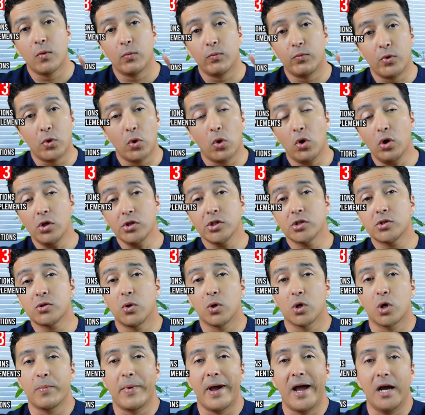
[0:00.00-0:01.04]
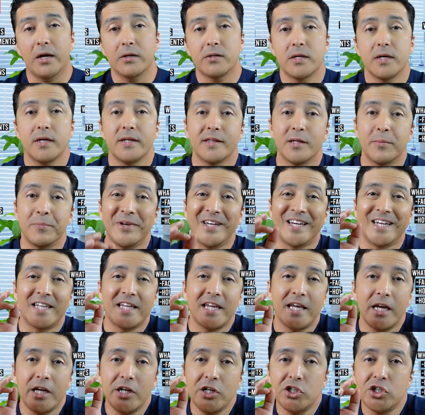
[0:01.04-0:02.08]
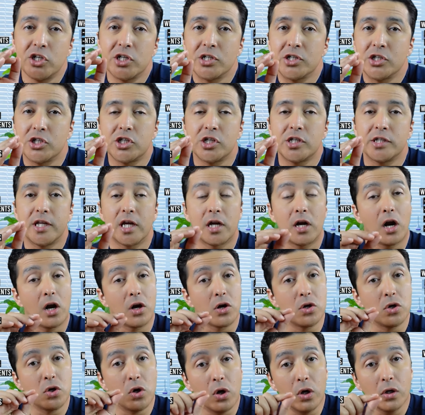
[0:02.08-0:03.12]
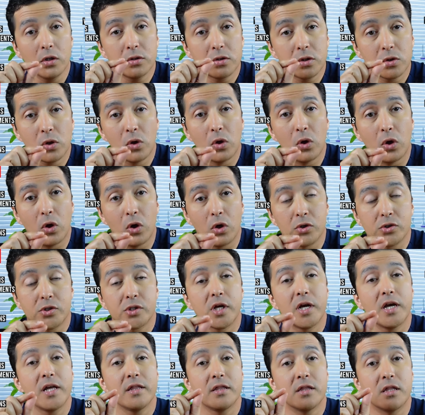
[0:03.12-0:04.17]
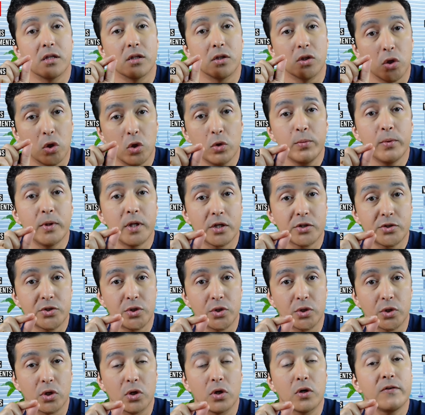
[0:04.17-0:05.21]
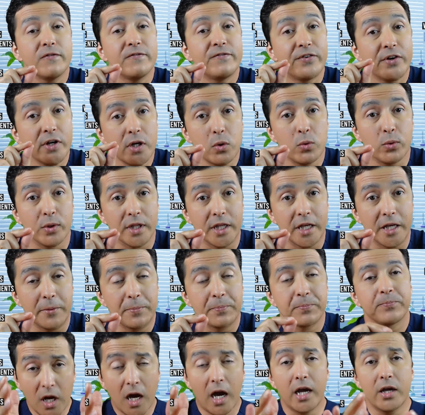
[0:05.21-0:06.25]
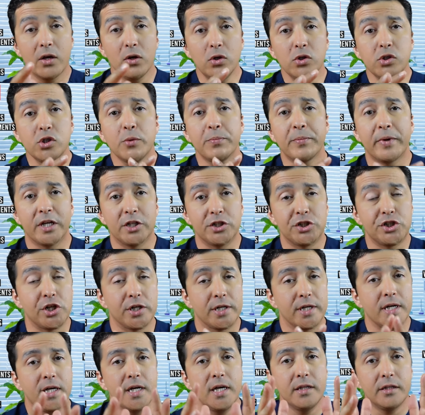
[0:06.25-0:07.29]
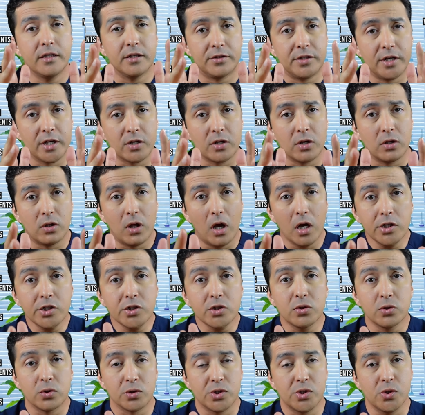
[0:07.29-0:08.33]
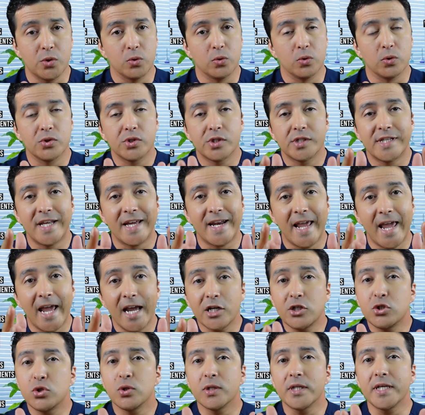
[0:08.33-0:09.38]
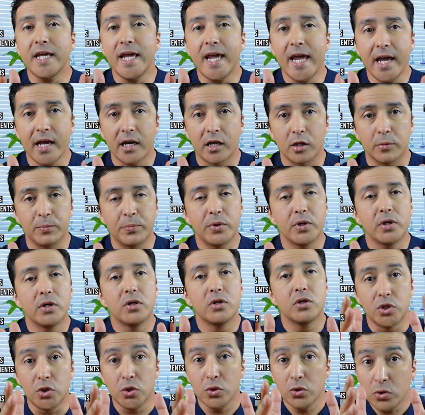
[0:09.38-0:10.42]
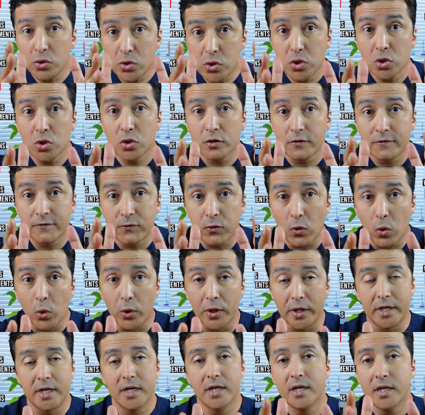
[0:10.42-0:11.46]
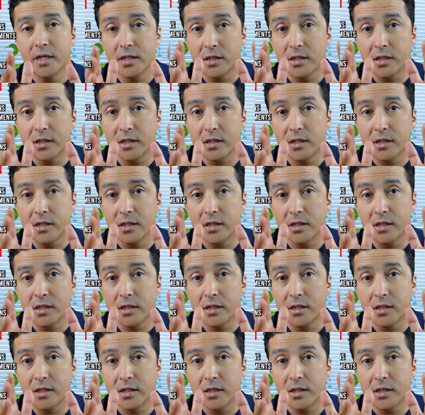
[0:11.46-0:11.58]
We also talk about the medications that are known to cause the low blood sugar frequently. I also mention the technological tools that actually help you to avoid